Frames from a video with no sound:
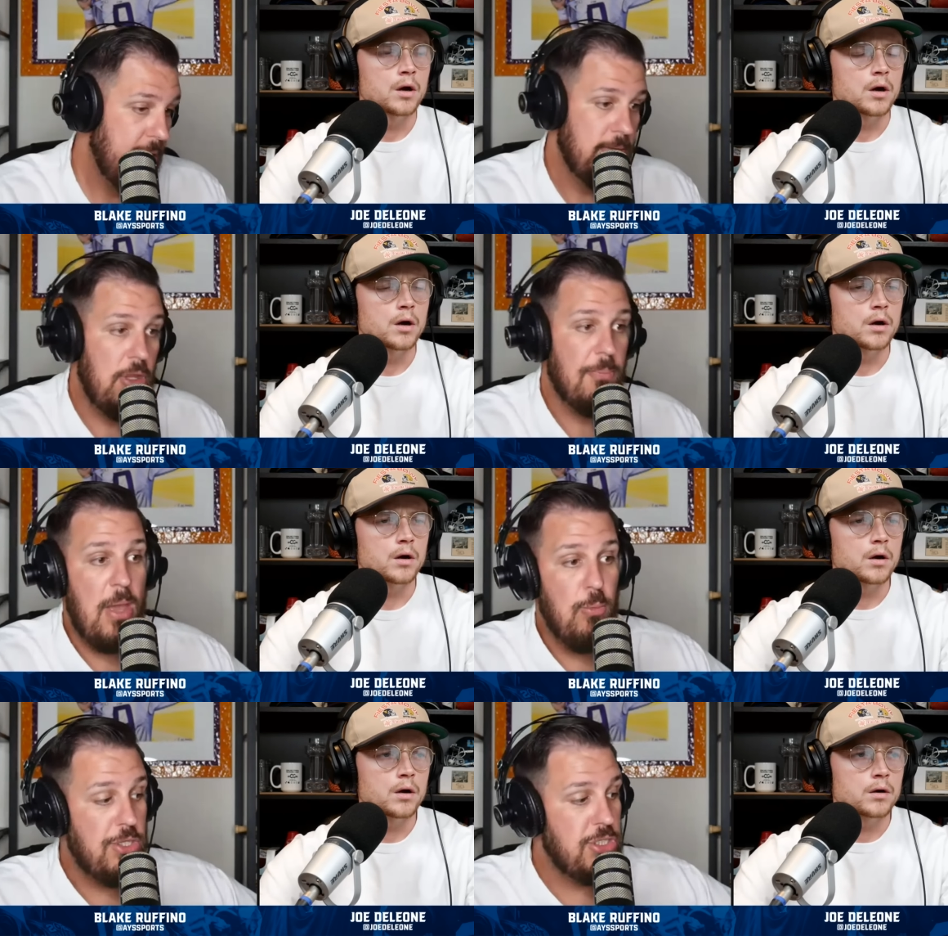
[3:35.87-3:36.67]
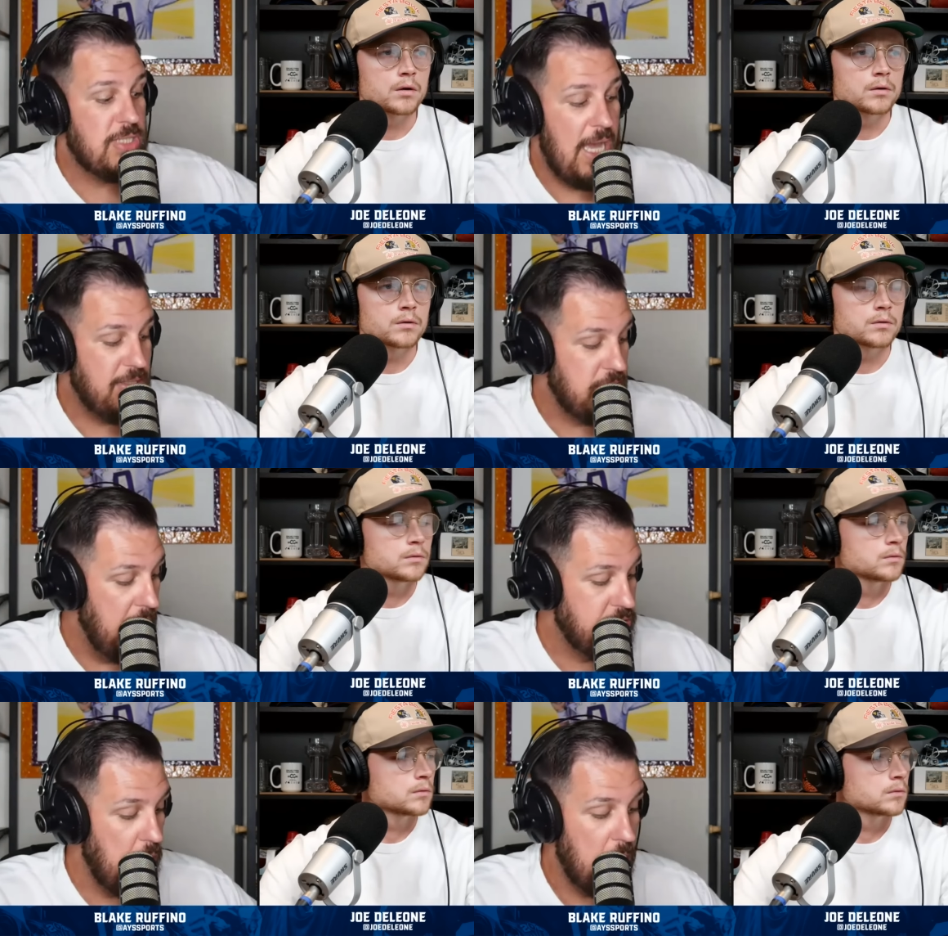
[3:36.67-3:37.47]
Speaker 1: look, man, we just got done
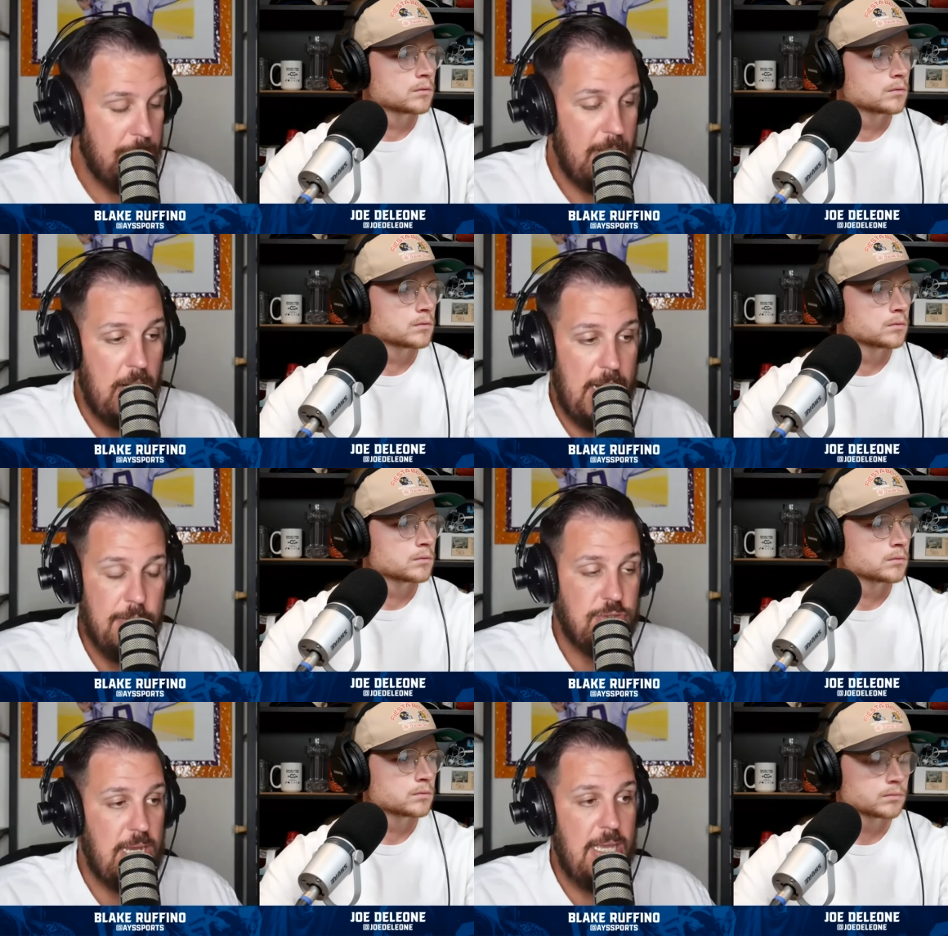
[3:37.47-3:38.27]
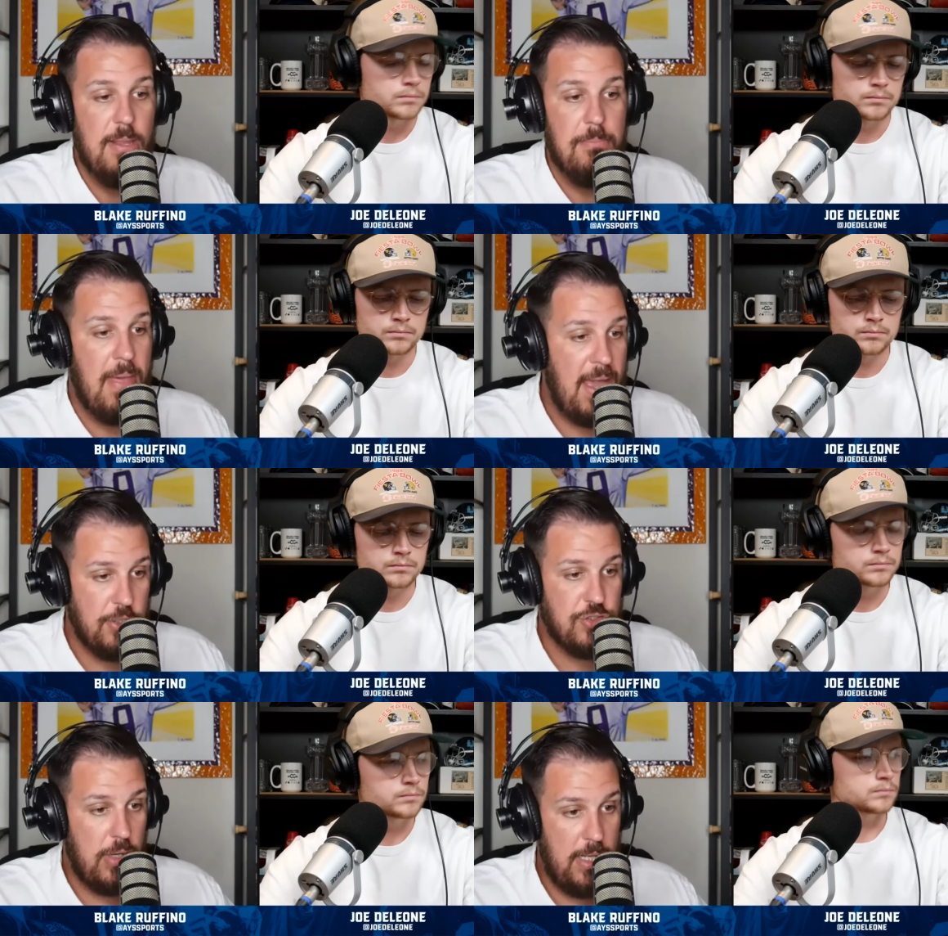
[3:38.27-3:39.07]
talking about Ohio State and the
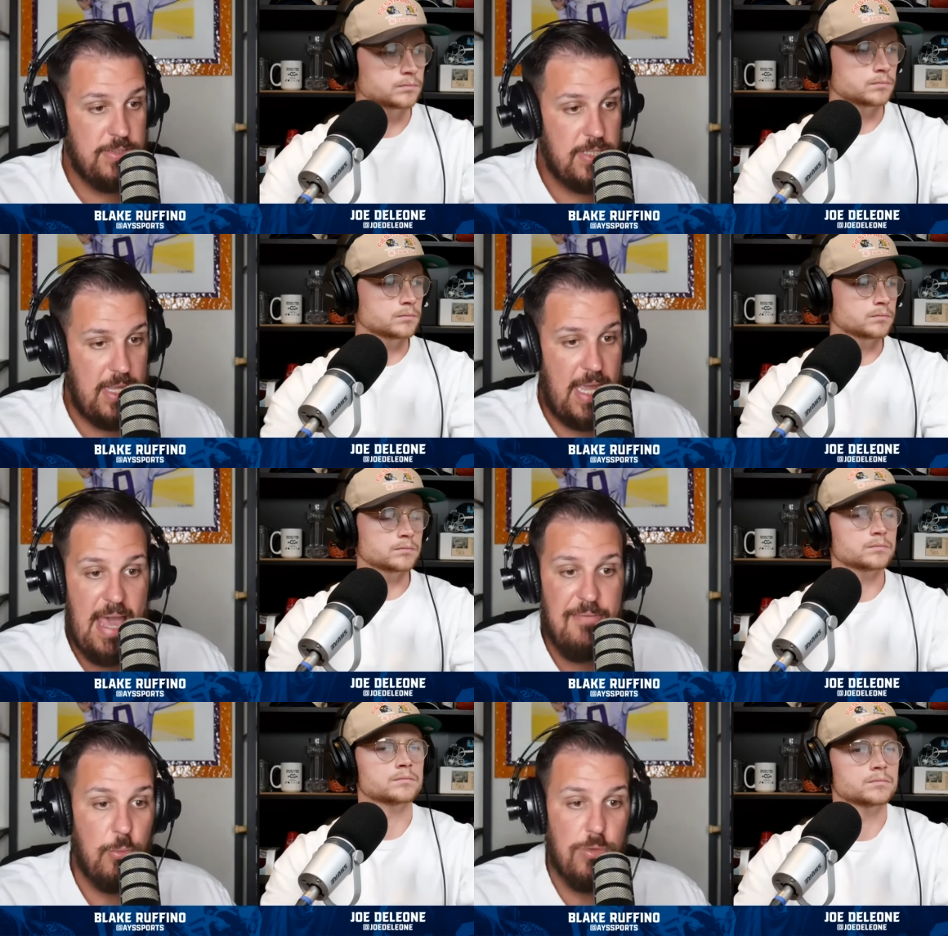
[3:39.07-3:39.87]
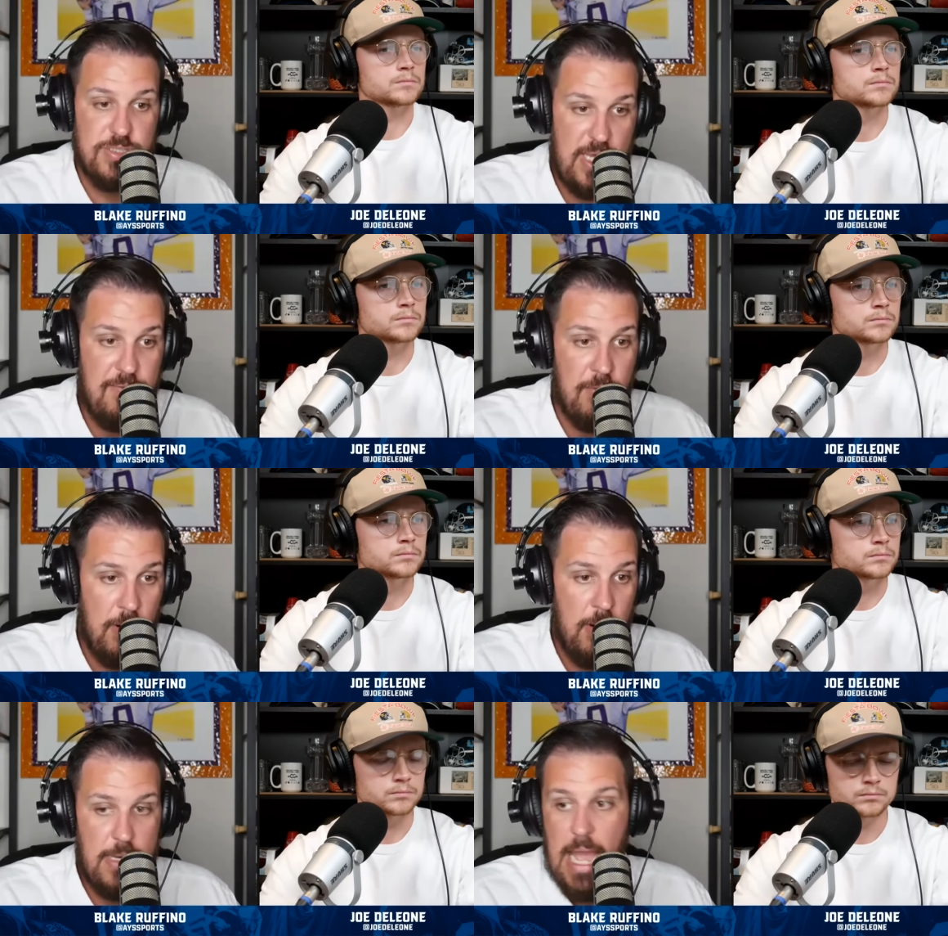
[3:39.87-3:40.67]
Megatrons that they have at receiver.
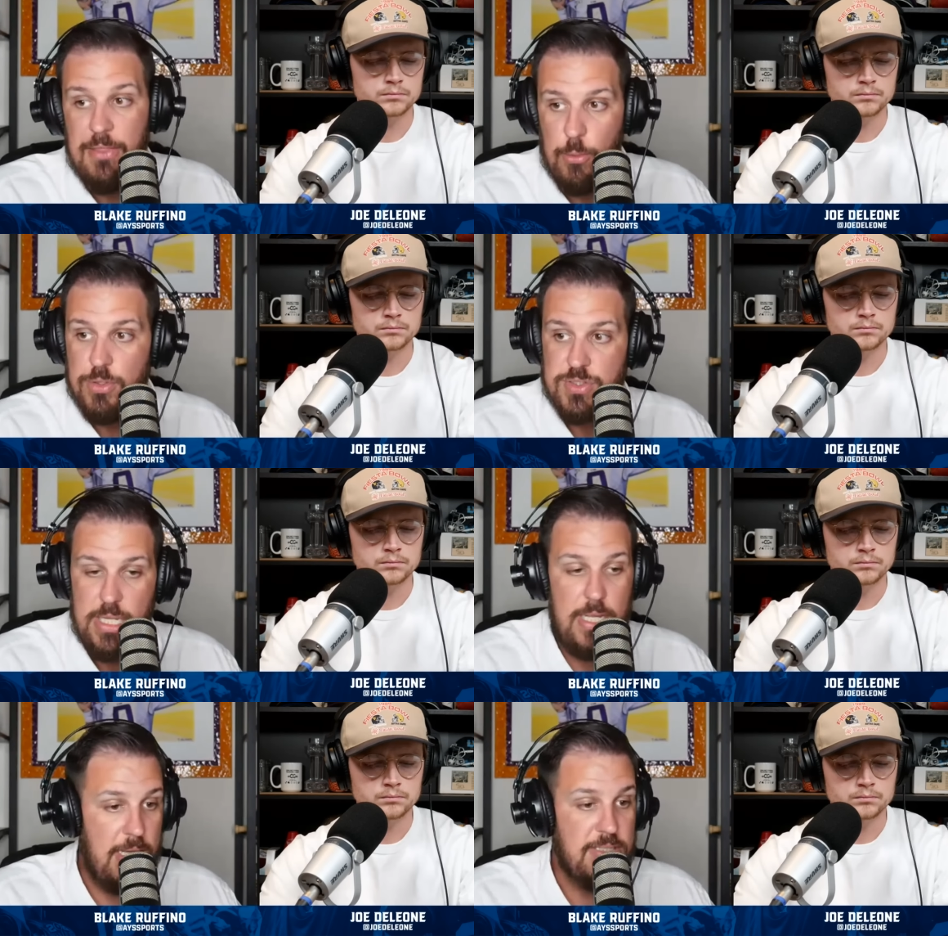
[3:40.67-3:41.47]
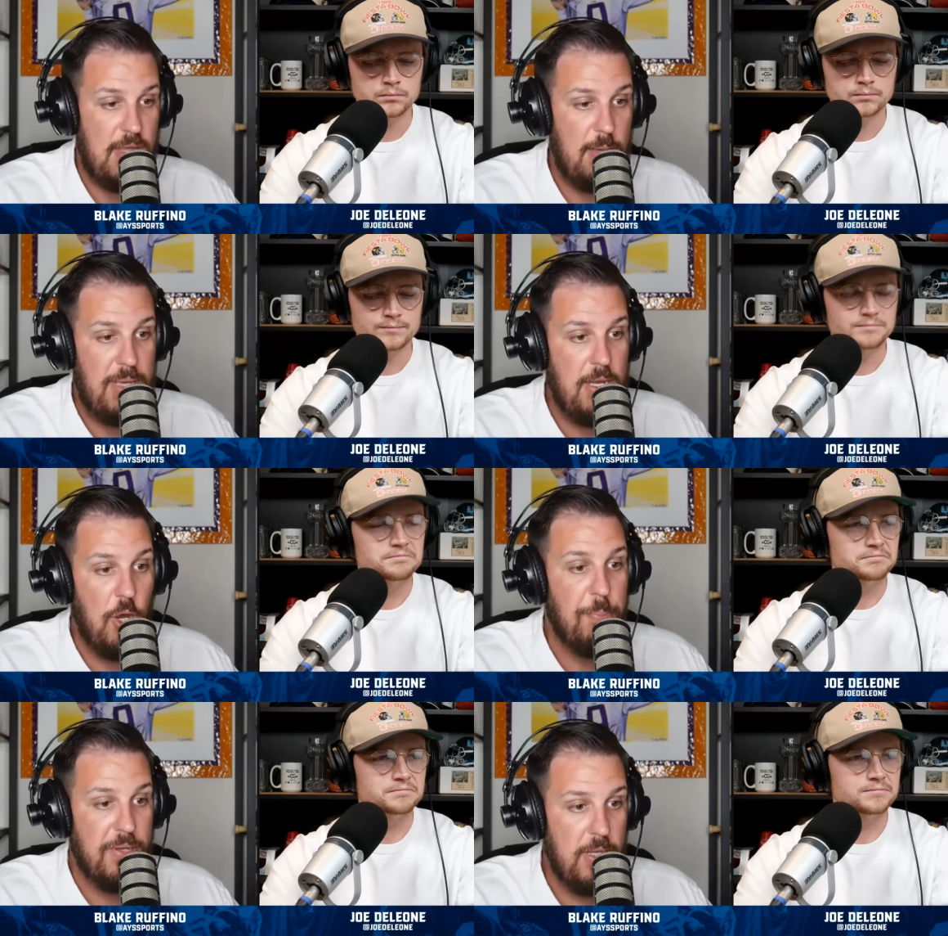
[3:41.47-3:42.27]
Now that we're seeing this thing being
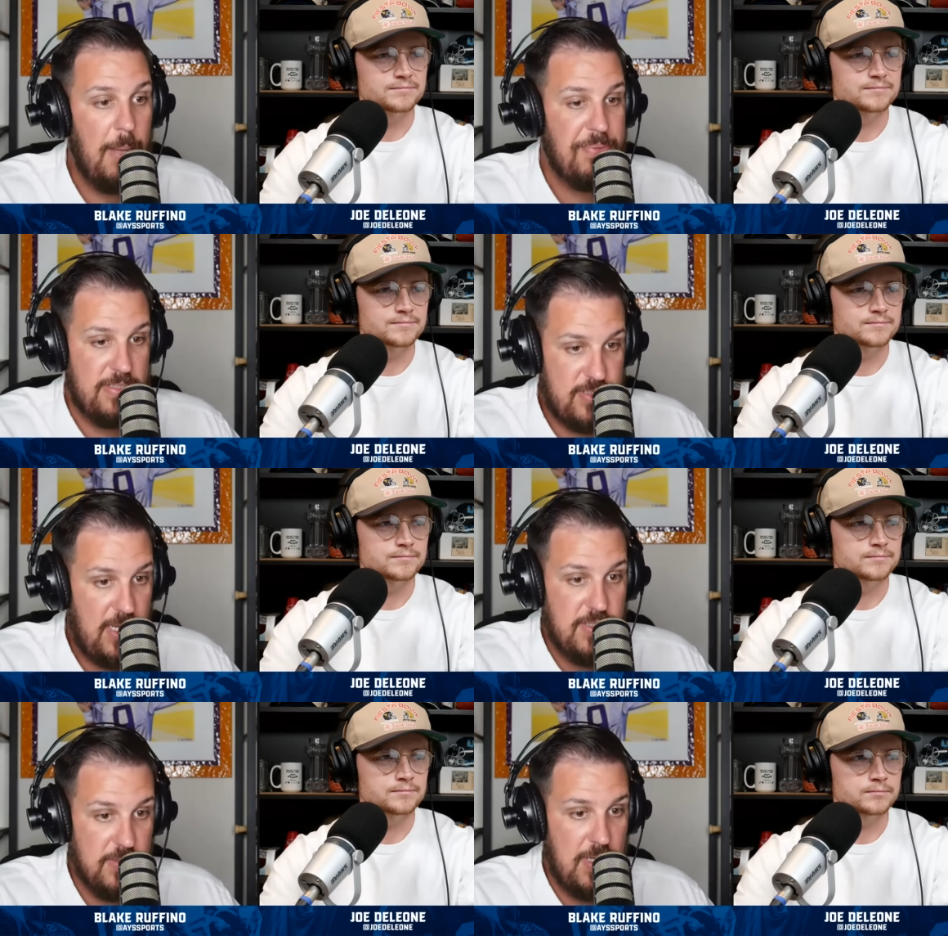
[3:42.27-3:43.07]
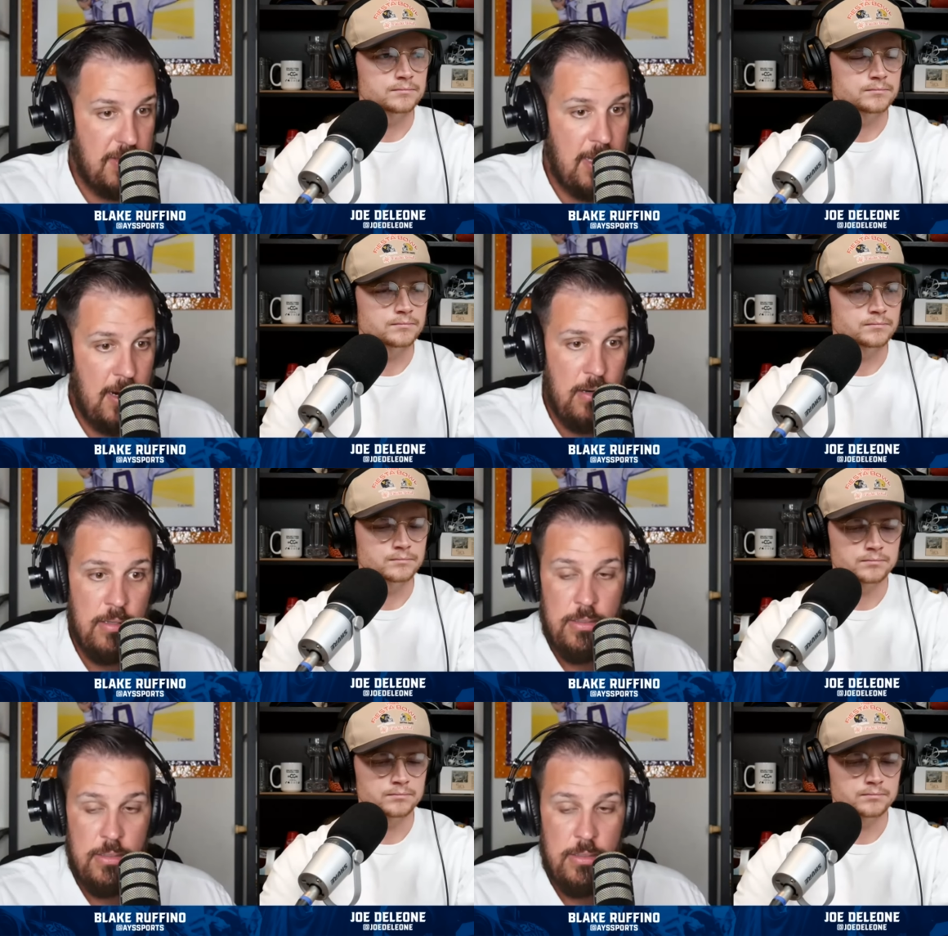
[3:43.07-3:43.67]
opened up and the season's in there,